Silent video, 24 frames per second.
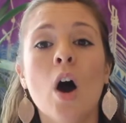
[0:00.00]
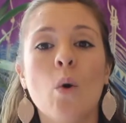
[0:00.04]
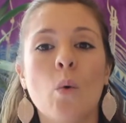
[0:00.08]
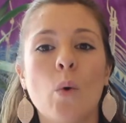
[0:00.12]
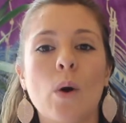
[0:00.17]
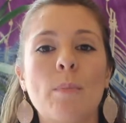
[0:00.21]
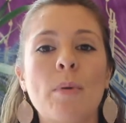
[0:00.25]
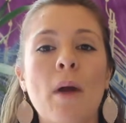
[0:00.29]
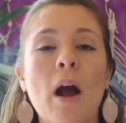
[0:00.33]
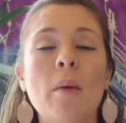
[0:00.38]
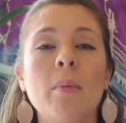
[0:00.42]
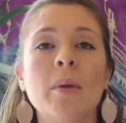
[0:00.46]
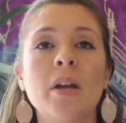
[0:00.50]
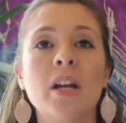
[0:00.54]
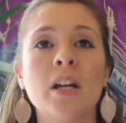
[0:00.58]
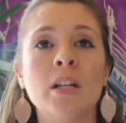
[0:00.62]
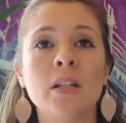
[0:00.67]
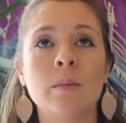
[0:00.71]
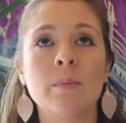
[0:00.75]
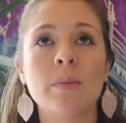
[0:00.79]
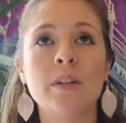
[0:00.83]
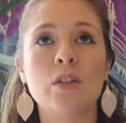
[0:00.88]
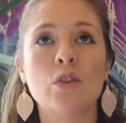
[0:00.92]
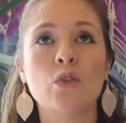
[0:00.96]
We're probably
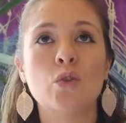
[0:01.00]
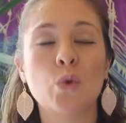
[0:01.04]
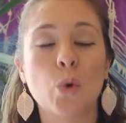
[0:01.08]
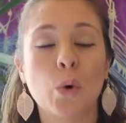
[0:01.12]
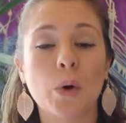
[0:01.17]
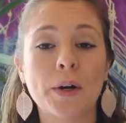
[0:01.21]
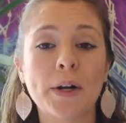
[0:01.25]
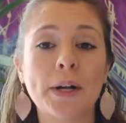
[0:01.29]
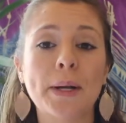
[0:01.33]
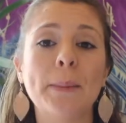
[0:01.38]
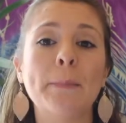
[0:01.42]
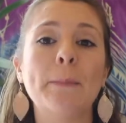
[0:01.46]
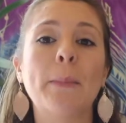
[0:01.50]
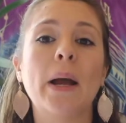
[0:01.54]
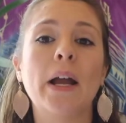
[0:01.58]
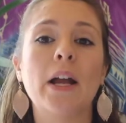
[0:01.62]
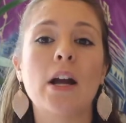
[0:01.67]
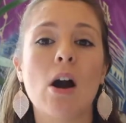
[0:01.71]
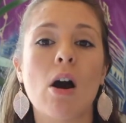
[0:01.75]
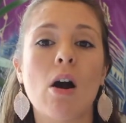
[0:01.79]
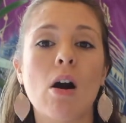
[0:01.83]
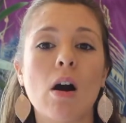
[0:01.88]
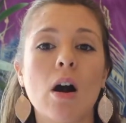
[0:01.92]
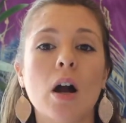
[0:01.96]
going to be storing my
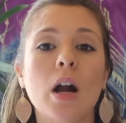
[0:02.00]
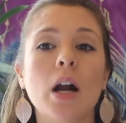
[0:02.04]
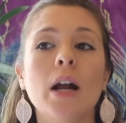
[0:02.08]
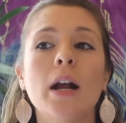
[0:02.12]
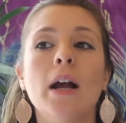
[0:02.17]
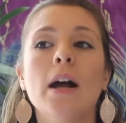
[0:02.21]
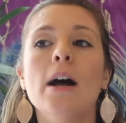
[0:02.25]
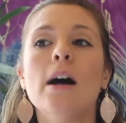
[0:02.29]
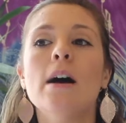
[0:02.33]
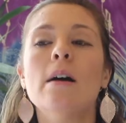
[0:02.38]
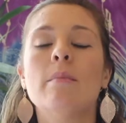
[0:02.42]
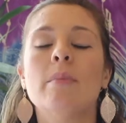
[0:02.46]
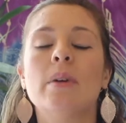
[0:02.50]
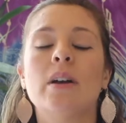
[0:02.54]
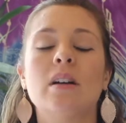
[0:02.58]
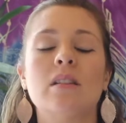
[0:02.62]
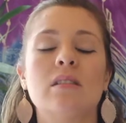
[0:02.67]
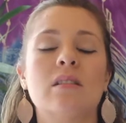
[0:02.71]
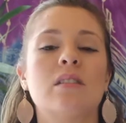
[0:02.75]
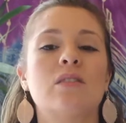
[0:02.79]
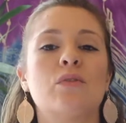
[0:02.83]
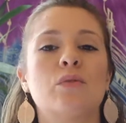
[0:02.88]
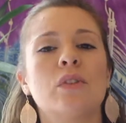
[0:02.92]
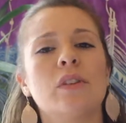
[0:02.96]
car,
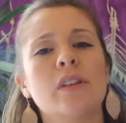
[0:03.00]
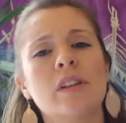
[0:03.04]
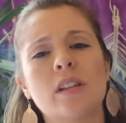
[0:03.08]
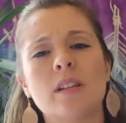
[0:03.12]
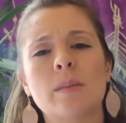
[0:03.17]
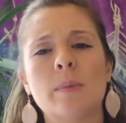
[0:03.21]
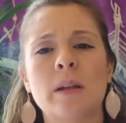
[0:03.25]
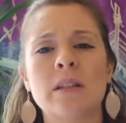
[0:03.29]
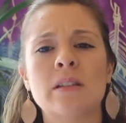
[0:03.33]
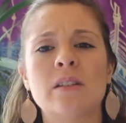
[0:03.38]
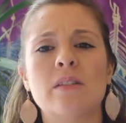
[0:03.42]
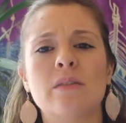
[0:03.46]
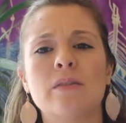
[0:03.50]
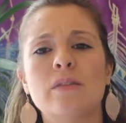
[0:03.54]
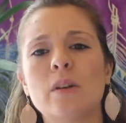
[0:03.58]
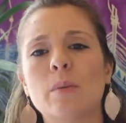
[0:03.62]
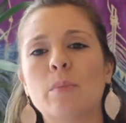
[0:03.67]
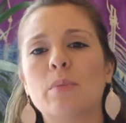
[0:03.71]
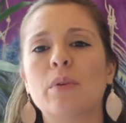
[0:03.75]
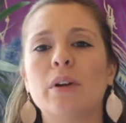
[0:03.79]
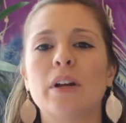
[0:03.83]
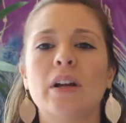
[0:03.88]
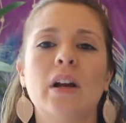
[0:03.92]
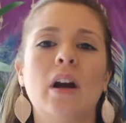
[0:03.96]
because it's really expensive to
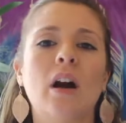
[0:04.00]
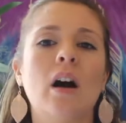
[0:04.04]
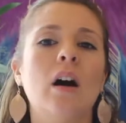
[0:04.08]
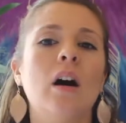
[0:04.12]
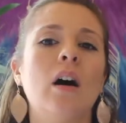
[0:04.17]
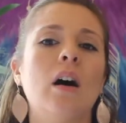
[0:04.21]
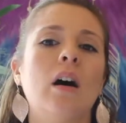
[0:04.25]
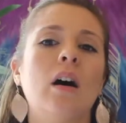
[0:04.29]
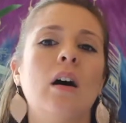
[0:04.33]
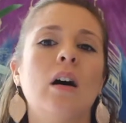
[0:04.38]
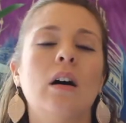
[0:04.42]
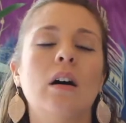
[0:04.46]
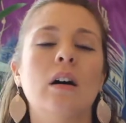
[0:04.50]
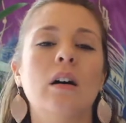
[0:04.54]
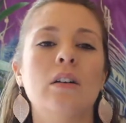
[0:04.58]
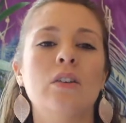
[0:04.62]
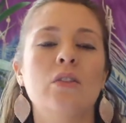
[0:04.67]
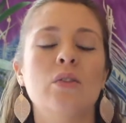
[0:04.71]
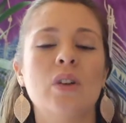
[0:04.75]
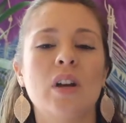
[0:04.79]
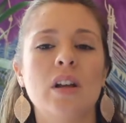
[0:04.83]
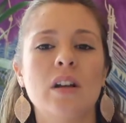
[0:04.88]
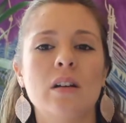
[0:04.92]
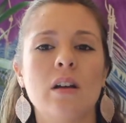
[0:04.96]
bring
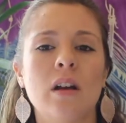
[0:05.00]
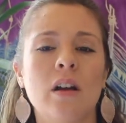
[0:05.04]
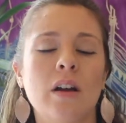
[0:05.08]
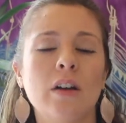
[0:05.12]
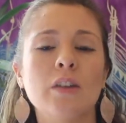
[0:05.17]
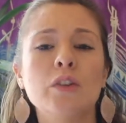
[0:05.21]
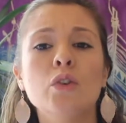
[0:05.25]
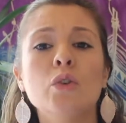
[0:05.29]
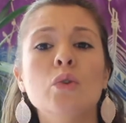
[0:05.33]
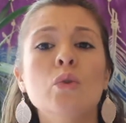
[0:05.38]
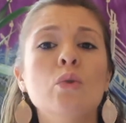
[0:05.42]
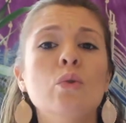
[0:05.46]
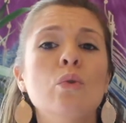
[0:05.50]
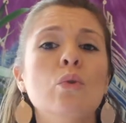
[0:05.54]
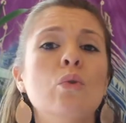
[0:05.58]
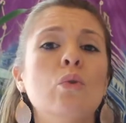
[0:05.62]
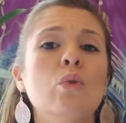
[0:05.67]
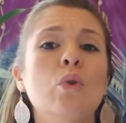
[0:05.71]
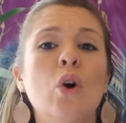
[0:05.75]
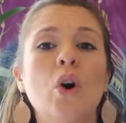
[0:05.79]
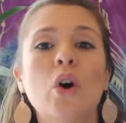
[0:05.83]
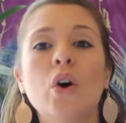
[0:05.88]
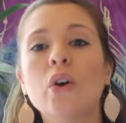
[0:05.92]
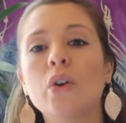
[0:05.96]
a
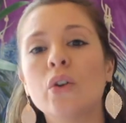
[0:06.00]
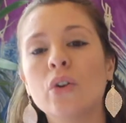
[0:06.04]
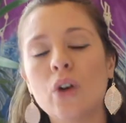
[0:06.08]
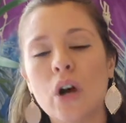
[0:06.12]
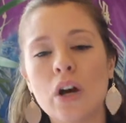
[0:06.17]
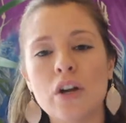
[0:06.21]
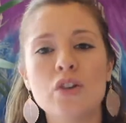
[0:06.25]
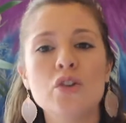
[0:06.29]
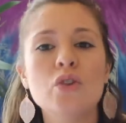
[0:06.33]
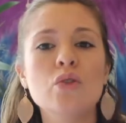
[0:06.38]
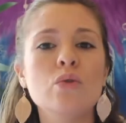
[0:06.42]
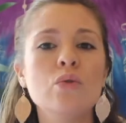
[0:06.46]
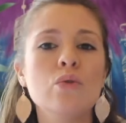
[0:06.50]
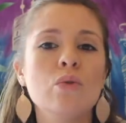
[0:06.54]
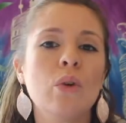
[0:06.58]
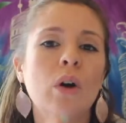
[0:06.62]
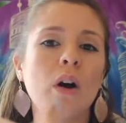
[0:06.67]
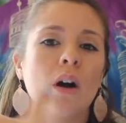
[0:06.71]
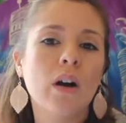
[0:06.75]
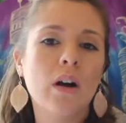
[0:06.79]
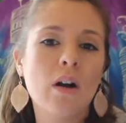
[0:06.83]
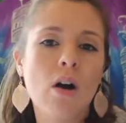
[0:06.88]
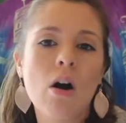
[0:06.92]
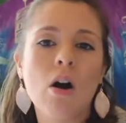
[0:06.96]

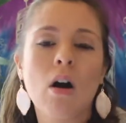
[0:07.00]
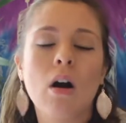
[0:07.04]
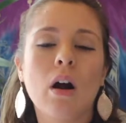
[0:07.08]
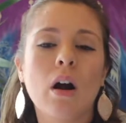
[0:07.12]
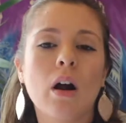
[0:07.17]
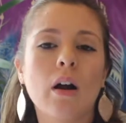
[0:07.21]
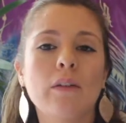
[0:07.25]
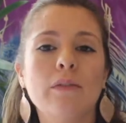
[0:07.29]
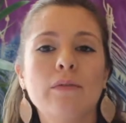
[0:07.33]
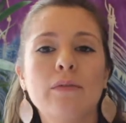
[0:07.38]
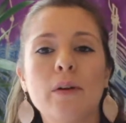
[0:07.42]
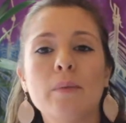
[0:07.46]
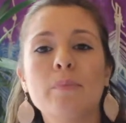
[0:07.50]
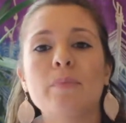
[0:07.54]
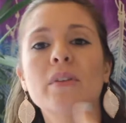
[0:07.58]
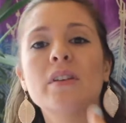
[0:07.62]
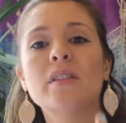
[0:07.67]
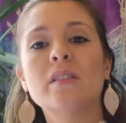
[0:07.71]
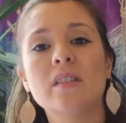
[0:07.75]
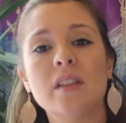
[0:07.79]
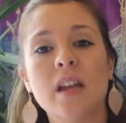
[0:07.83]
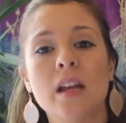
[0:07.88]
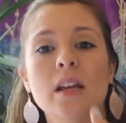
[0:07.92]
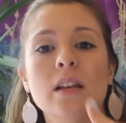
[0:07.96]
new car from the
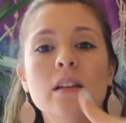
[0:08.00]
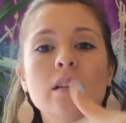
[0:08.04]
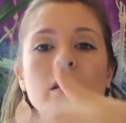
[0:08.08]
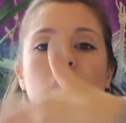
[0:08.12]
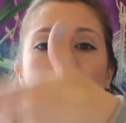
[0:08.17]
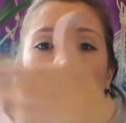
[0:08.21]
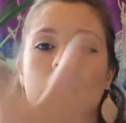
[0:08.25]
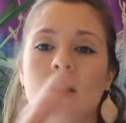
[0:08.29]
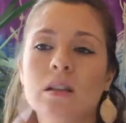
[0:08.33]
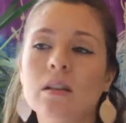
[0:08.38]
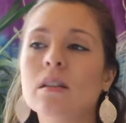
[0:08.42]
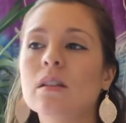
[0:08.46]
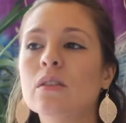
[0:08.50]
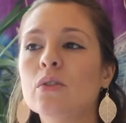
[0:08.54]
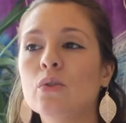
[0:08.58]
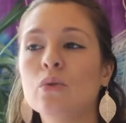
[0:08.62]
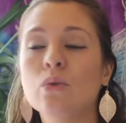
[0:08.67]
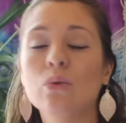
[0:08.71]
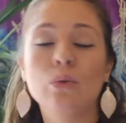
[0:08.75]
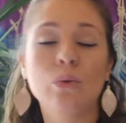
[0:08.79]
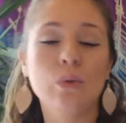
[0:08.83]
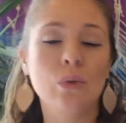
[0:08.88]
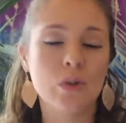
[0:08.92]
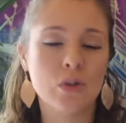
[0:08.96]
States
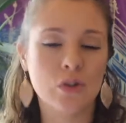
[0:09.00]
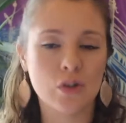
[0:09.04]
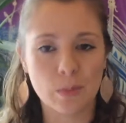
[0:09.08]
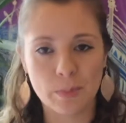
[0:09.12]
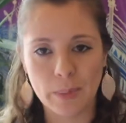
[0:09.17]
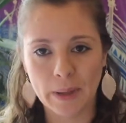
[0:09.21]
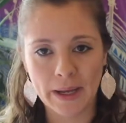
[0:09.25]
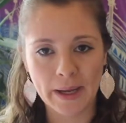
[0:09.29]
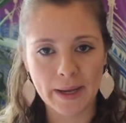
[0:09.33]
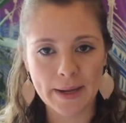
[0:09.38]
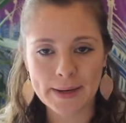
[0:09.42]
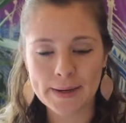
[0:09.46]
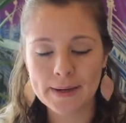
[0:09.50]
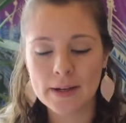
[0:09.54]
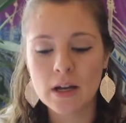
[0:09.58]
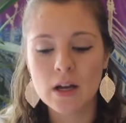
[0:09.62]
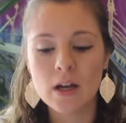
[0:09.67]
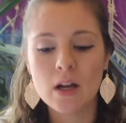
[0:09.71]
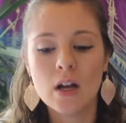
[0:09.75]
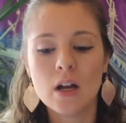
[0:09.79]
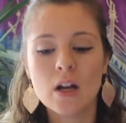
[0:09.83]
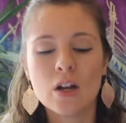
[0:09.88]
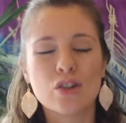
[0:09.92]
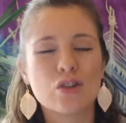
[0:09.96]
into Japan,
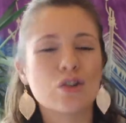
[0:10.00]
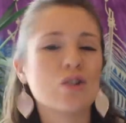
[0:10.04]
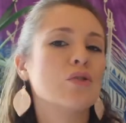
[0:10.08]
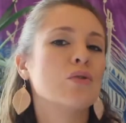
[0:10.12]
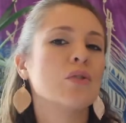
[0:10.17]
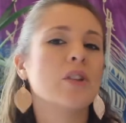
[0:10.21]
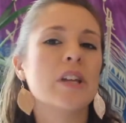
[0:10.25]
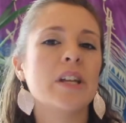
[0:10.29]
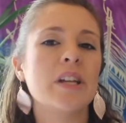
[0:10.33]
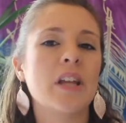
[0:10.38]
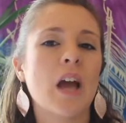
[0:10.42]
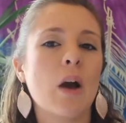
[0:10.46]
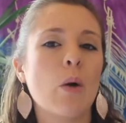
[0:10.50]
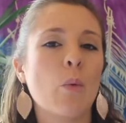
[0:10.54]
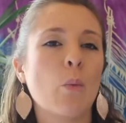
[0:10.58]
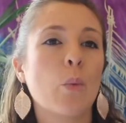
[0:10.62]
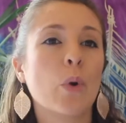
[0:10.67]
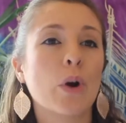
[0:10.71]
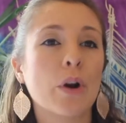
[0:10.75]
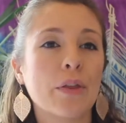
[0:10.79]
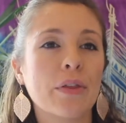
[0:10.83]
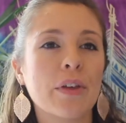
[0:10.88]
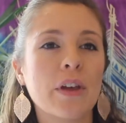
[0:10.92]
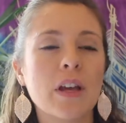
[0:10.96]
so it's really not
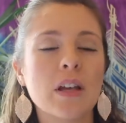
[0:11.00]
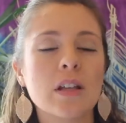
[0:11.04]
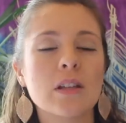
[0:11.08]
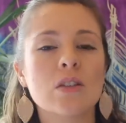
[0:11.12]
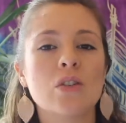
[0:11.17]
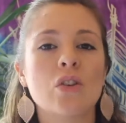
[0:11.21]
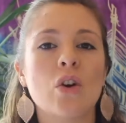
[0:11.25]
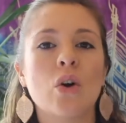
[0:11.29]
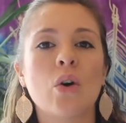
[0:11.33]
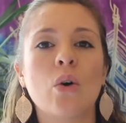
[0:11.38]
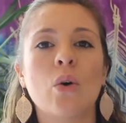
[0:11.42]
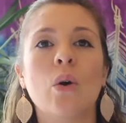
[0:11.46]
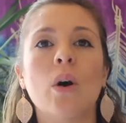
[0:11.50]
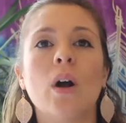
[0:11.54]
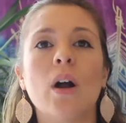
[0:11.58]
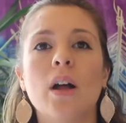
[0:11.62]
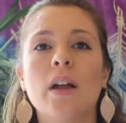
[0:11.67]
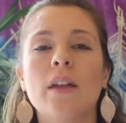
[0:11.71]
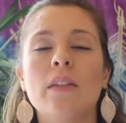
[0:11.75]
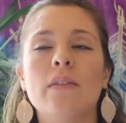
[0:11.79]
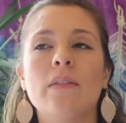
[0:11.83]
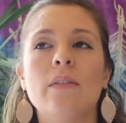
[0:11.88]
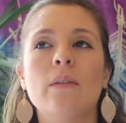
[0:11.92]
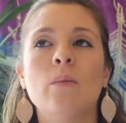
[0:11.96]
worth it. So
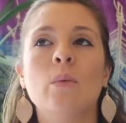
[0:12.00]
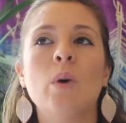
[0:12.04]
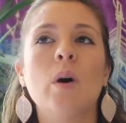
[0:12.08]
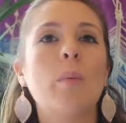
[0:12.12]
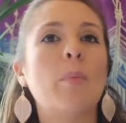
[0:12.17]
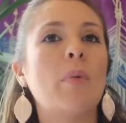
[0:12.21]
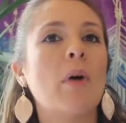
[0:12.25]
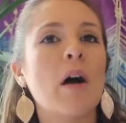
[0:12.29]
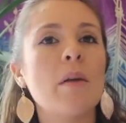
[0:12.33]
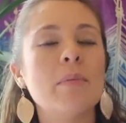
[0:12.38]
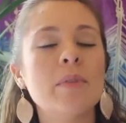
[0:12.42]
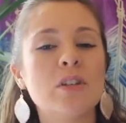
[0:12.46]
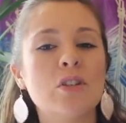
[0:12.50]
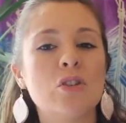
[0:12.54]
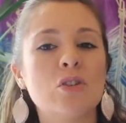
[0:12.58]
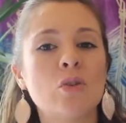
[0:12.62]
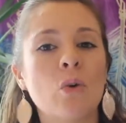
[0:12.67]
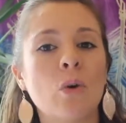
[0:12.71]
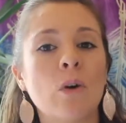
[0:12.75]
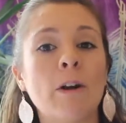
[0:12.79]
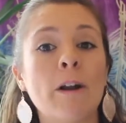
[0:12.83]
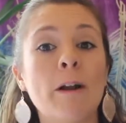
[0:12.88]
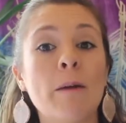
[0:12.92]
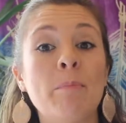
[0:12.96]
we'll probably
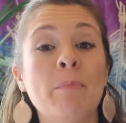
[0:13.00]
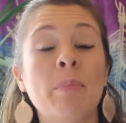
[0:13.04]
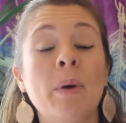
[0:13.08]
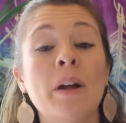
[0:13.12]
store it.